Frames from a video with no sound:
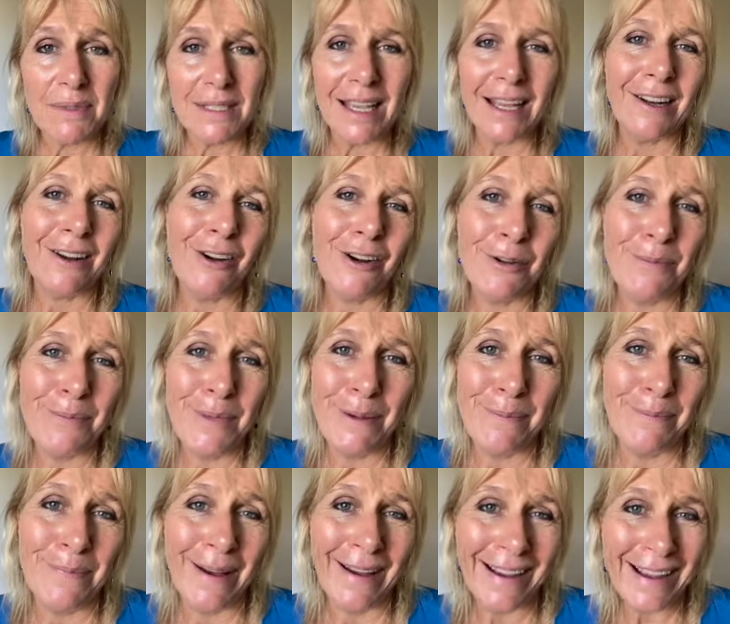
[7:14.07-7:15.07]
and I
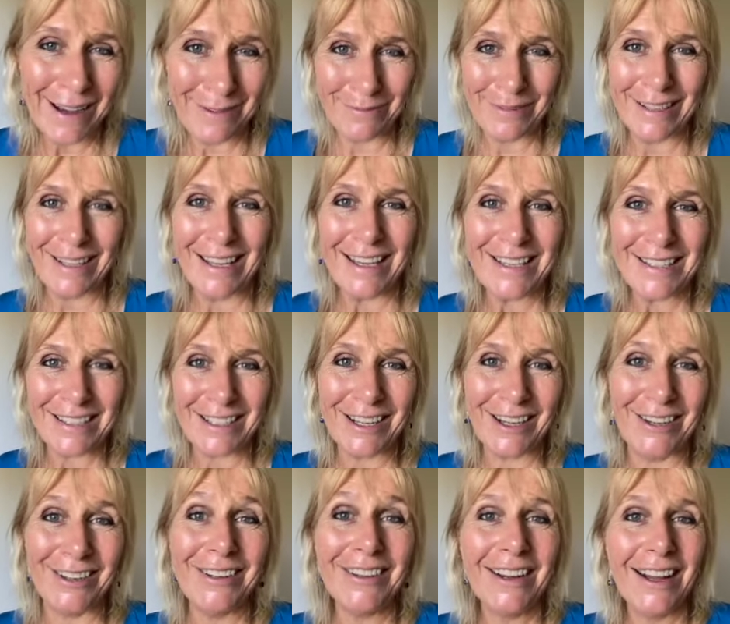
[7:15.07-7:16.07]
remember a couple of years
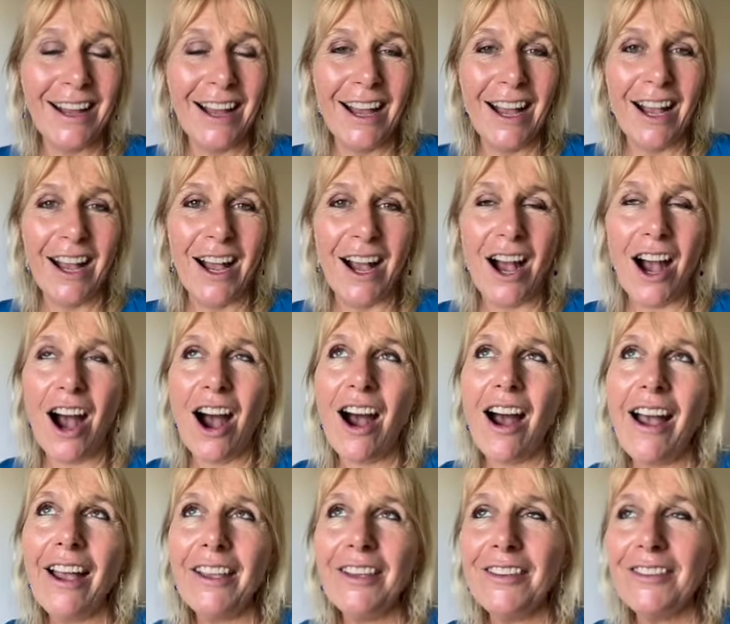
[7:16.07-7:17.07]
ago,
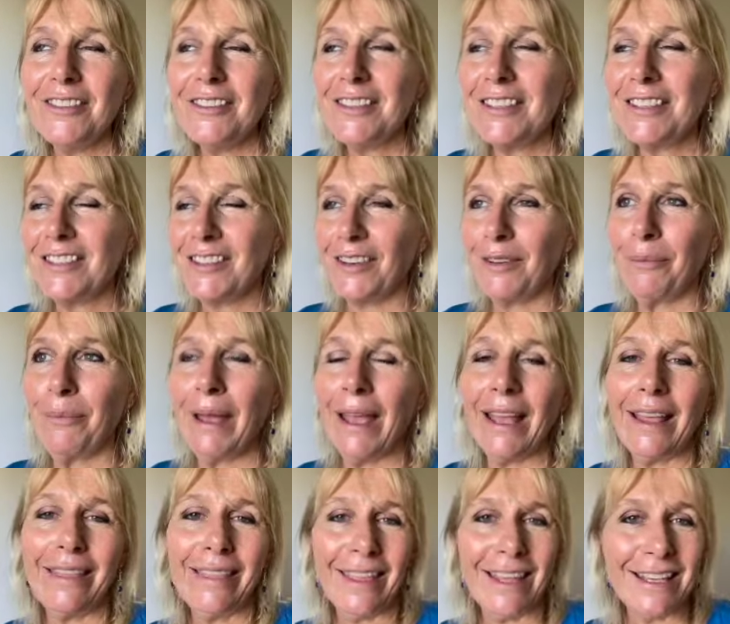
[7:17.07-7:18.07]
I used to
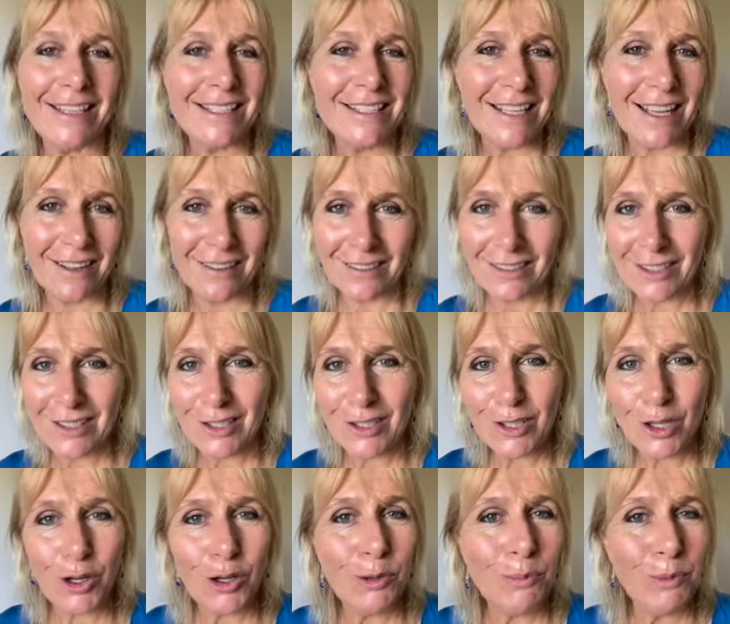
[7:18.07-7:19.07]
make things sound
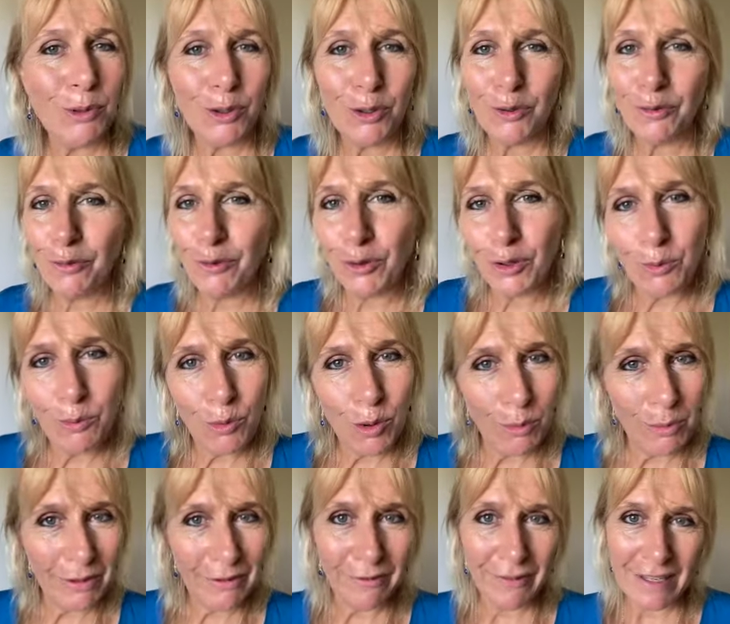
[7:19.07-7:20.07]
so beautiful and warm
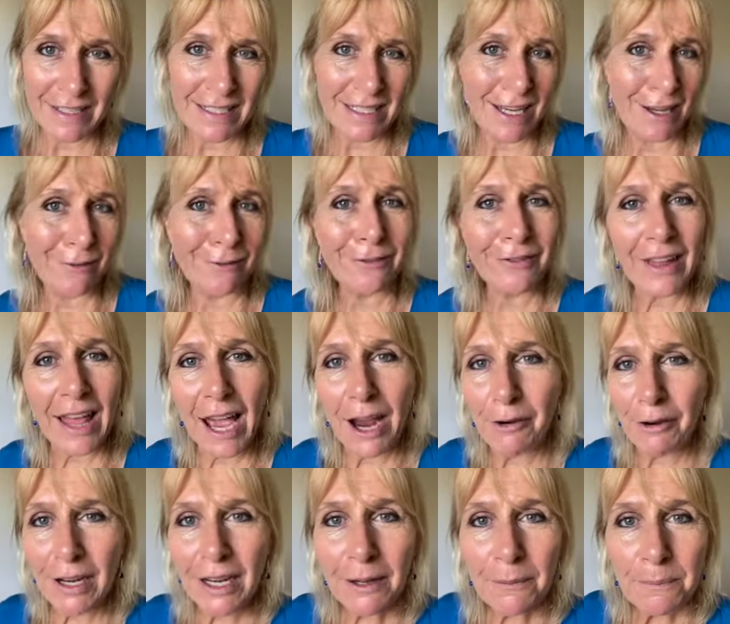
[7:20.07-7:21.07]
and fuzzy and
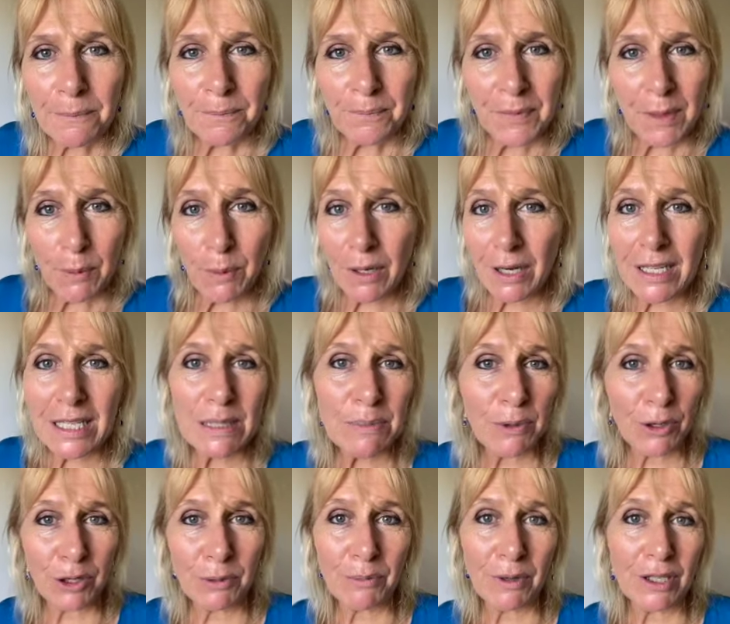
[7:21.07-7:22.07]
flowery when I
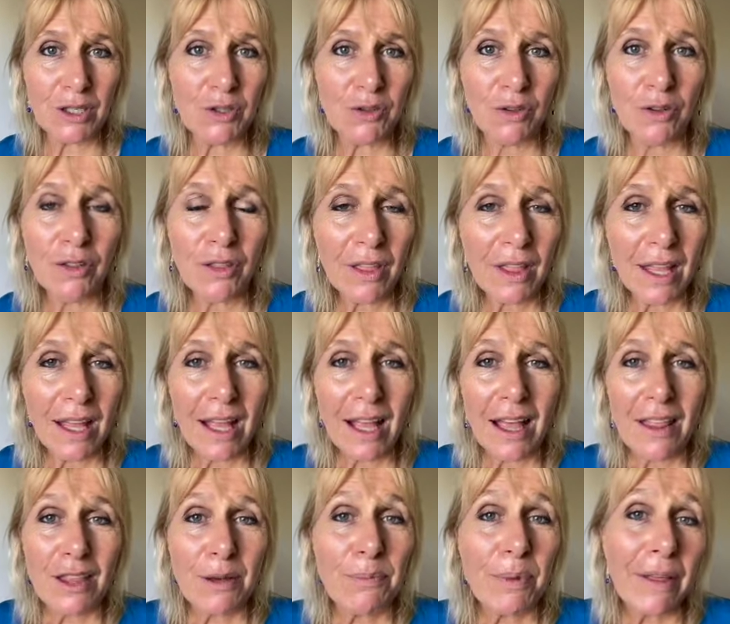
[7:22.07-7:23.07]
spoke my truth
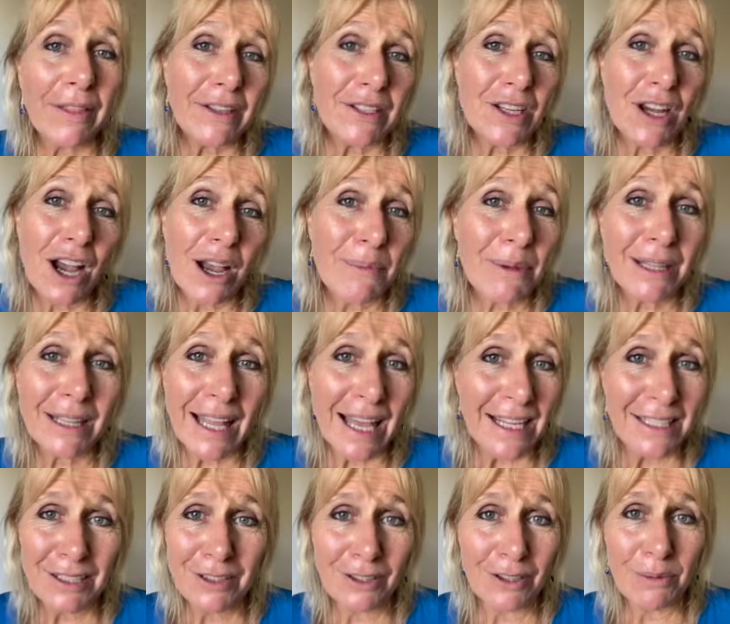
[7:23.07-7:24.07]
that by the time it
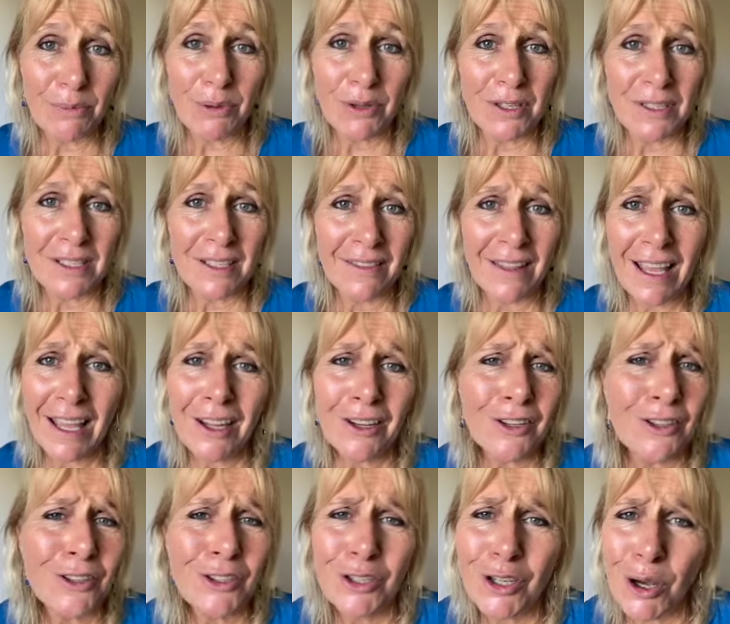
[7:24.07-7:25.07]
landed on the person, they had
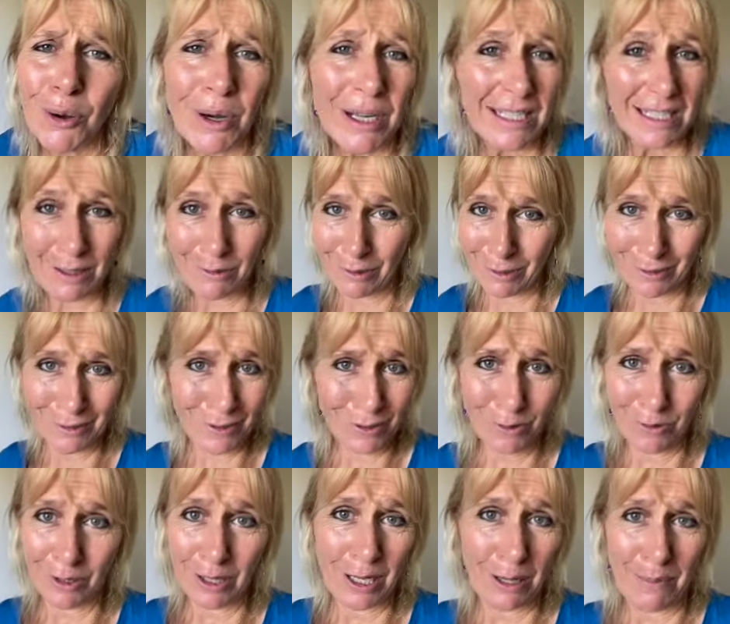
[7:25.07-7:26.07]
no idea what I was
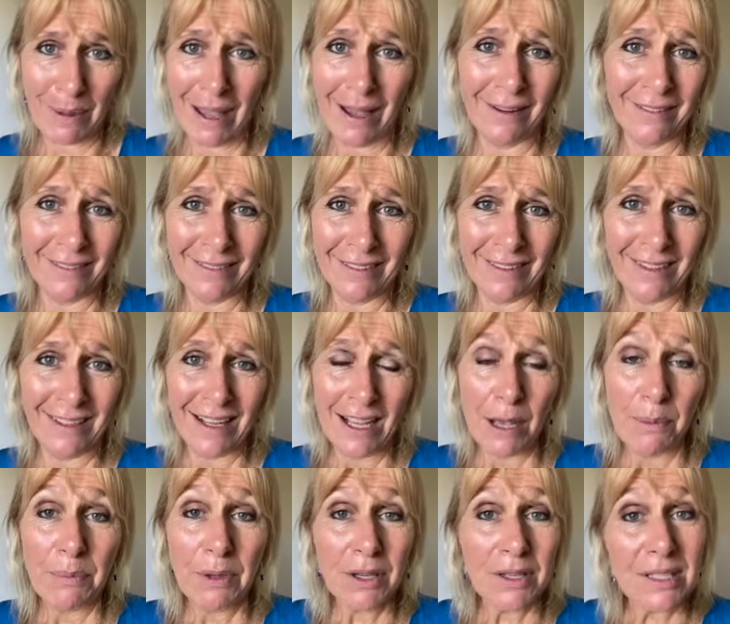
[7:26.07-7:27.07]
talking about
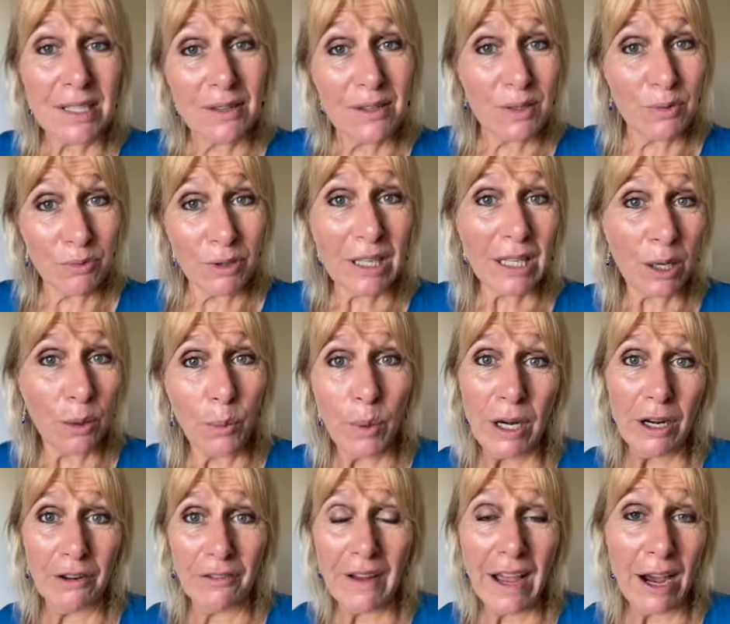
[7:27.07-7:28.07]
because I was really
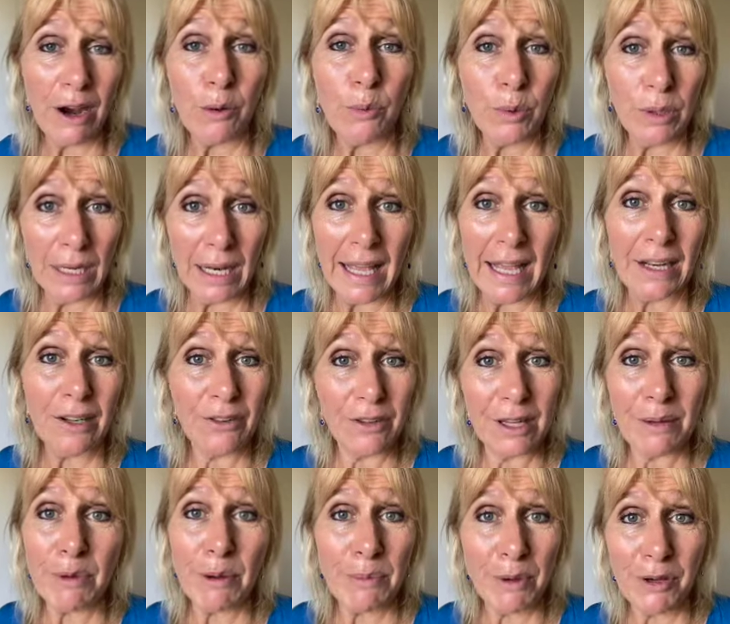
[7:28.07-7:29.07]
aware of how it would land on
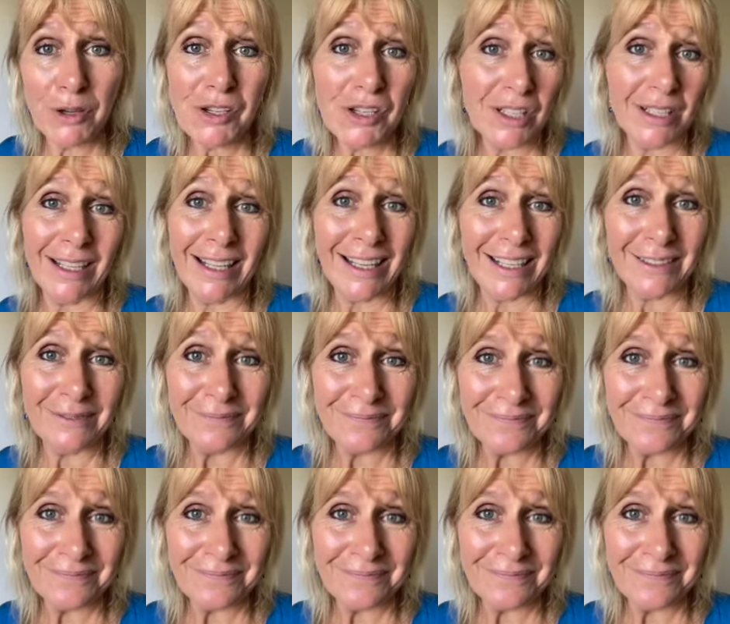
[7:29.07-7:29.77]
them emotionally.